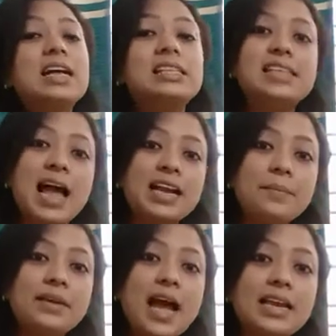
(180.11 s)

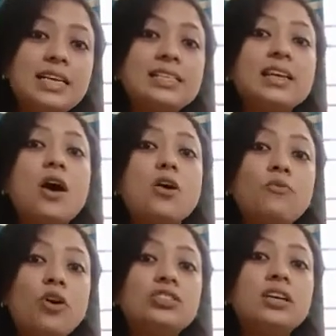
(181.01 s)
xylem carries
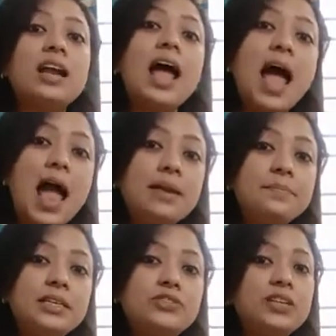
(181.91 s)
water and
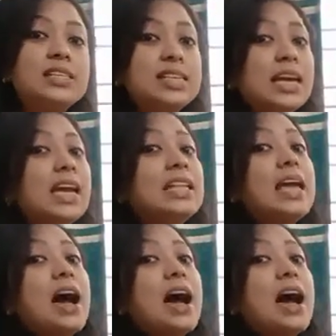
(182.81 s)
minerals in the